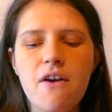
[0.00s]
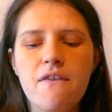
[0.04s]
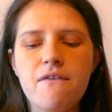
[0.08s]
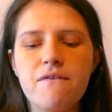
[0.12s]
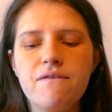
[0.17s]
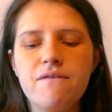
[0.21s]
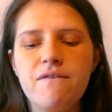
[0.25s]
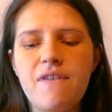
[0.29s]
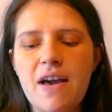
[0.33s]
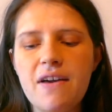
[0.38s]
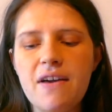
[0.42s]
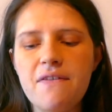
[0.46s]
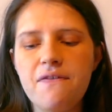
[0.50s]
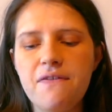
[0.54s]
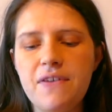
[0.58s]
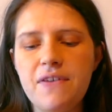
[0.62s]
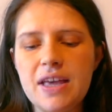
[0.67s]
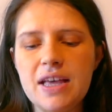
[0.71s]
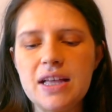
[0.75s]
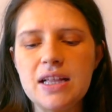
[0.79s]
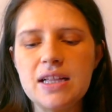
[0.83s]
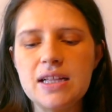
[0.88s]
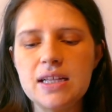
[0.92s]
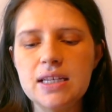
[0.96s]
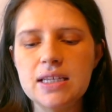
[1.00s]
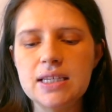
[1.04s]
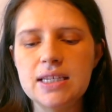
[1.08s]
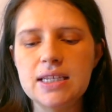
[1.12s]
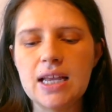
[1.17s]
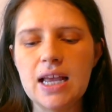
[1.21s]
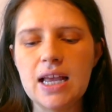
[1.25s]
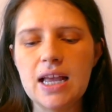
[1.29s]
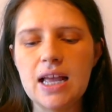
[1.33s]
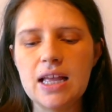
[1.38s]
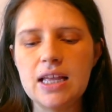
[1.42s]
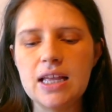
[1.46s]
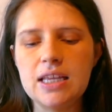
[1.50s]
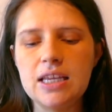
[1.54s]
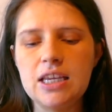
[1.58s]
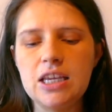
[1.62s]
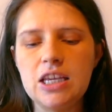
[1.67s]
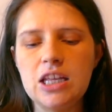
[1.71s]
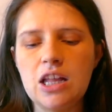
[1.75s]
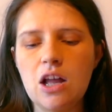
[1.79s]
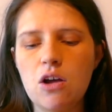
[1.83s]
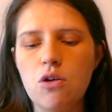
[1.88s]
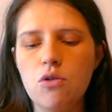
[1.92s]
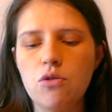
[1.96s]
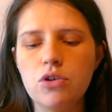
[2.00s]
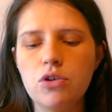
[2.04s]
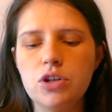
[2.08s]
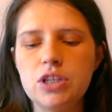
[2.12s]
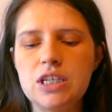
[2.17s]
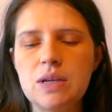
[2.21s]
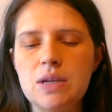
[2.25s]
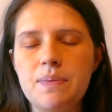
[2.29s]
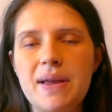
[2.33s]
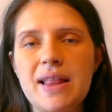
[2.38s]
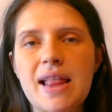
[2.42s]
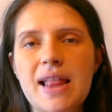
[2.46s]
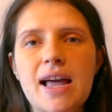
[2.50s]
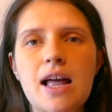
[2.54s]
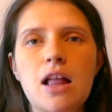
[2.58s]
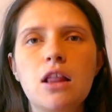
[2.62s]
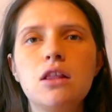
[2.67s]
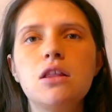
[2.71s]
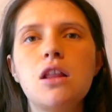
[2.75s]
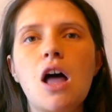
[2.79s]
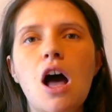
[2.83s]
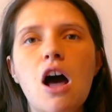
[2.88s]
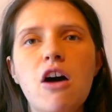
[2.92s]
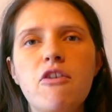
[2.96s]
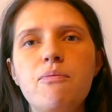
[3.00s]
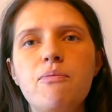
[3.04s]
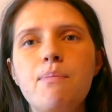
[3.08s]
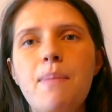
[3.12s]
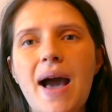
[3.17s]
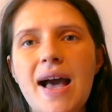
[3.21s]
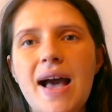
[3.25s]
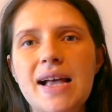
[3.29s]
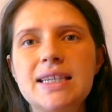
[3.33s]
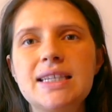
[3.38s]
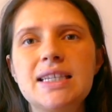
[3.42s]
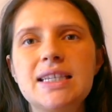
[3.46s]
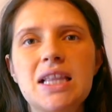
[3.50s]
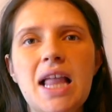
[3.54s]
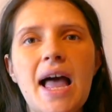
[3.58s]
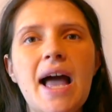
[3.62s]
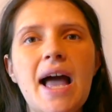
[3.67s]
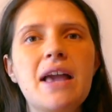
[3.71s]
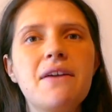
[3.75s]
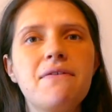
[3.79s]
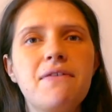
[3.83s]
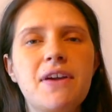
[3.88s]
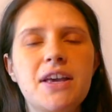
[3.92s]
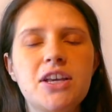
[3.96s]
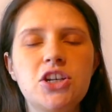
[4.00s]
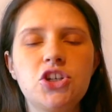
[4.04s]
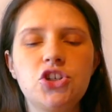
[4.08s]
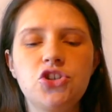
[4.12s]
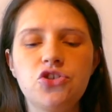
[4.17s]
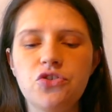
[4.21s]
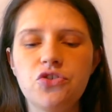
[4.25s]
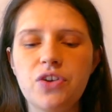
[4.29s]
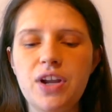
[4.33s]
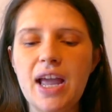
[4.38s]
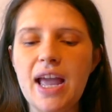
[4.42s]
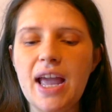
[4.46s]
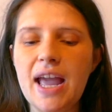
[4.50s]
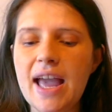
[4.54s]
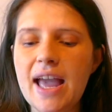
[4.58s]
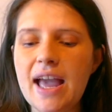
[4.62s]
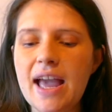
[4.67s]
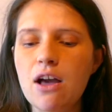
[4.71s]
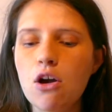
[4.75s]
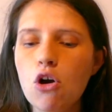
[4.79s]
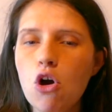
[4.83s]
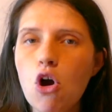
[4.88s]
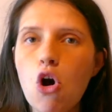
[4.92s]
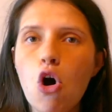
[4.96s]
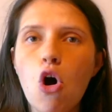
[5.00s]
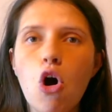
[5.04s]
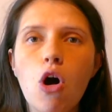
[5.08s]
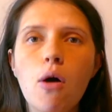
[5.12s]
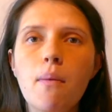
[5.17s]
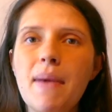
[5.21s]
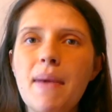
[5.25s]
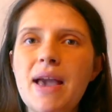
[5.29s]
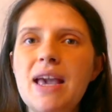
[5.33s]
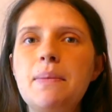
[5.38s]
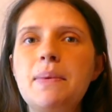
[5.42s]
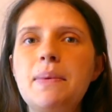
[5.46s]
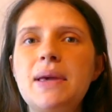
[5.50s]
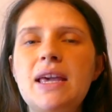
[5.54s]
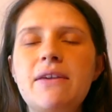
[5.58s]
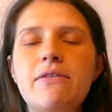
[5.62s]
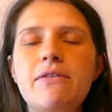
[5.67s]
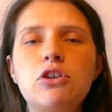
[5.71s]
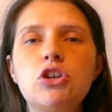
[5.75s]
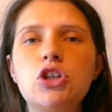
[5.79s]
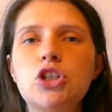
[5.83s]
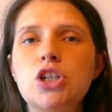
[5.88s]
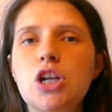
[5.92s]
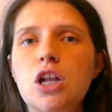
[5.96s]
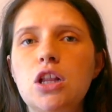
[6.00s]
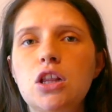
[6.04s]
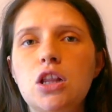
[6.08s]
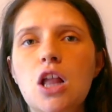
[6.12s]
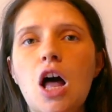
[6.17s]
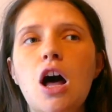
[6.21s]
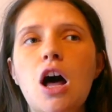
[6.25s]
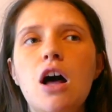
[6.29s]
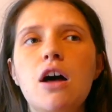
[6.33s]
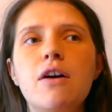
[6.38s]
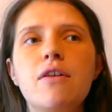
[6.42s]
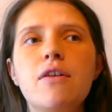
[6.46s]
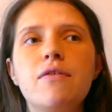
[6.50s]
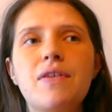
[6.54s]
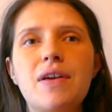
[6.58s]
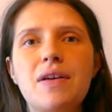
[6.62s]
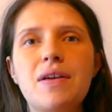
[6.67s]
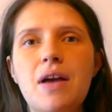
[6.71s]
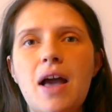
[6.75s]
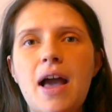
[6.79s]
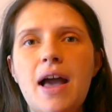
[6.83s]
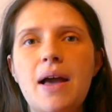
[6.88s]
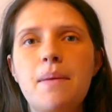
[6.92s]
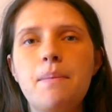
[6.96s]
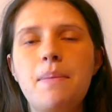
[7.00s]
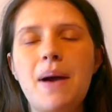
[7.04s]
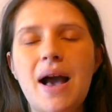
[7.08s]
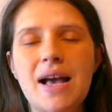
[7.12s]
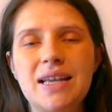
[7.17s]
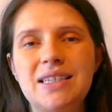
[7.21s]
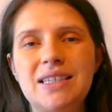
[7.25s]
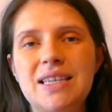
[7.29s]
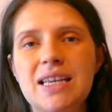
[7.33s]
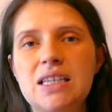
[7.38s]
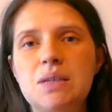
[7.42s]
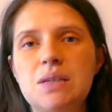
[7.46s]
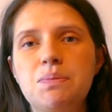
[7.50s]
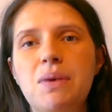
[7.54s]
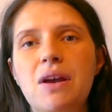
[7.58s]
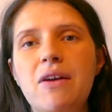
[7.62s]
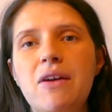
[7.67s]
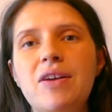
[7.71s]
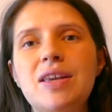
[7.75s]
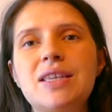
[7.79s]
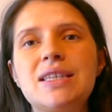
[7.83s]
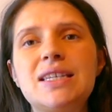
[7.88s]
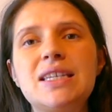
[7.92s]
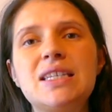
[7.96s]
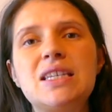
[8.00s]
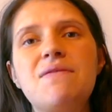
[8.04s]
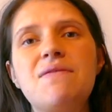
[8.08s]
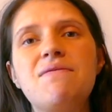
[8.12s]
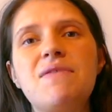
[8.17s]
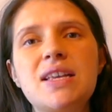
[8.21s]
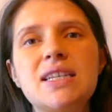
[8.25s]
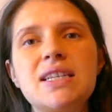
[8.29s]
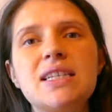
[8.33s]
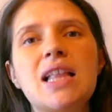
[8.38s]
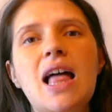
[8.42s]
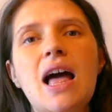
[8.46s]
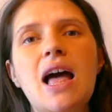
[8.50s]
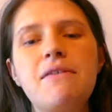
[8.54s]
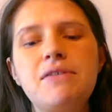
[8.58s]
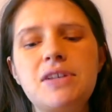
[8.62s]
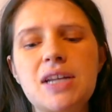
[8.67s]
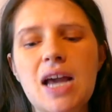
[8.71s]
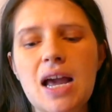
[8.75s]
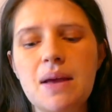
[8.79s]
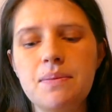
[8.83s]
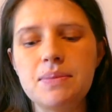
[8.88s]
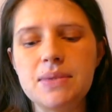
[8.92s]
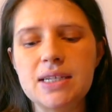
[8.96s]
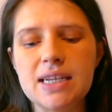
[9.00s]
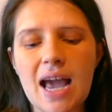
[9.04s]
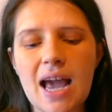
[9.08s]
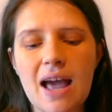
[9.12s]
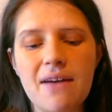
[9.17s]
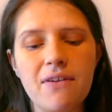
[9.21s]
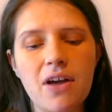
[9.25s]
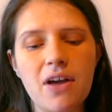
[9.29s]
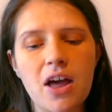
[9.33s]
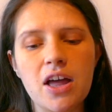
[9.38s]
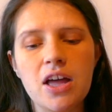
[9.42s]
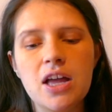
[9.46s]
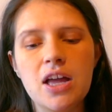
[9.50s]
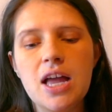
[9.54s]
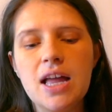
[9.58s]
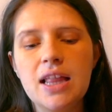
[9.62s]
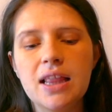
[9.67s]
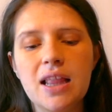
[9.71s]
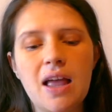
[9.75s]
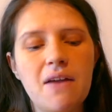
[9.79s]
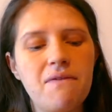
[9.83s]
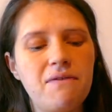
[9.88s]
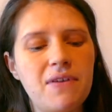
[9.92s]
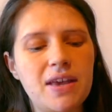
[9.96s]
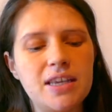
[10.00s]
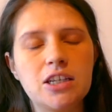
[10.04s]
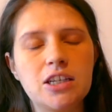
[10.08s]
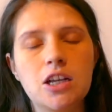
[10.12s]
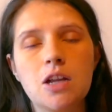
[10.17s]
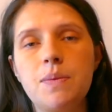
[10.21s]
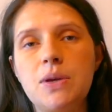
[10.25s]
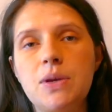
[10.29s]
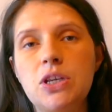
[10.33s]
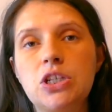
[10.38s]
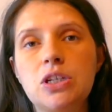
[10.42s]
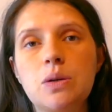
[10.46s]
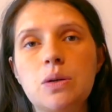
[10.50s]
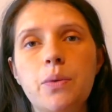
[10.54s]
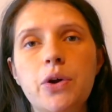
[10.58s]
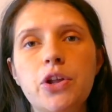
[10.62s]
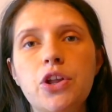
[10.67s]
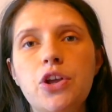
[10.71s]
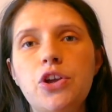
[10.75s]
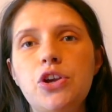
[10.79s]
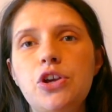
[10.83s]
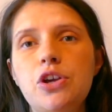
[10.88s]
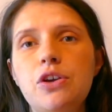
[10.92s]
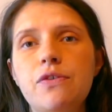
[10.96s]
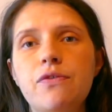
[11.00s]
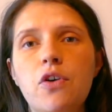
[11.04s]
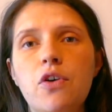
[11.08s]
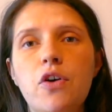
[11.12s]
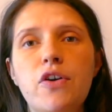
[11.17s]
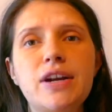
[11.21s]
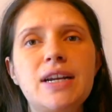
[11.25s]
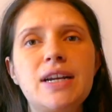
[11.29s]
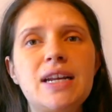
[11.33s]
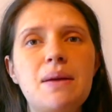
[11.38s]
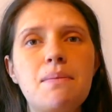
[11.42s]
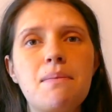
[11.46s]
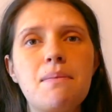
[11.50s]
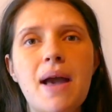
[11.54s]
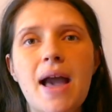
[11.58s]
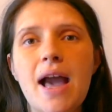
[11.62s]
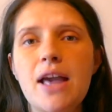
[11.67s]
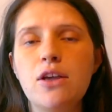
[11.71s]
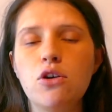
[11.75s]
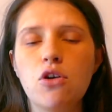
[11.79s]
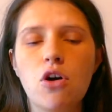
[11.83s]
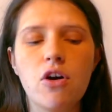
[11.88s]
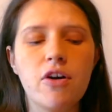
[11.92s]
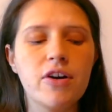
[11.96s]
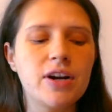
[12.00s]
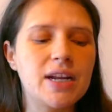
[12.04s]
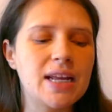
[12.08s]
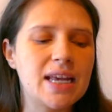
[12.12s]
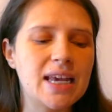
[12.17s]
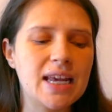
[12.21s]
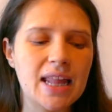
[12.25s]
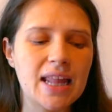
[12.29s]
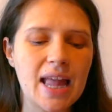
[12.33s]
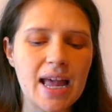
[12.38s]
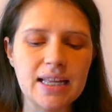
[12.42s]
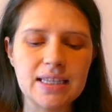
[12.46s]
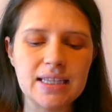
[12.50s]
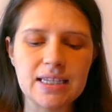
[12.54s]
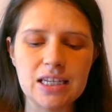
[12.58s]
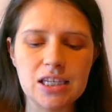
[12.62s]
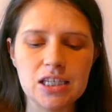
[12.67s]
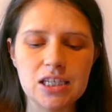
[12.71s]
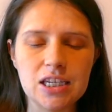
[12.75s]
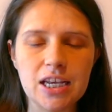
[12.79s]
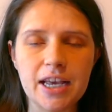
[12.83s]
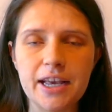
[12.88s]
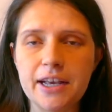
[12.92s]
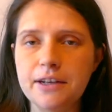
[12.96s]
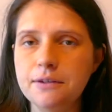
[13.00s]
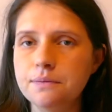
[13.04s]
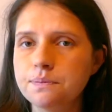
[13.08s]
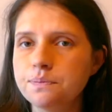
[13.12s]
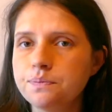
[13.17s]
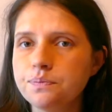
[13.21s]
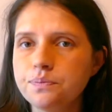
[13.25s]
There feels, you know, to be like a lot of past life history here, or maybe even just a lot of past experiences in this lifetime together. Like, this could be someone who you've already met, you're already connecting to.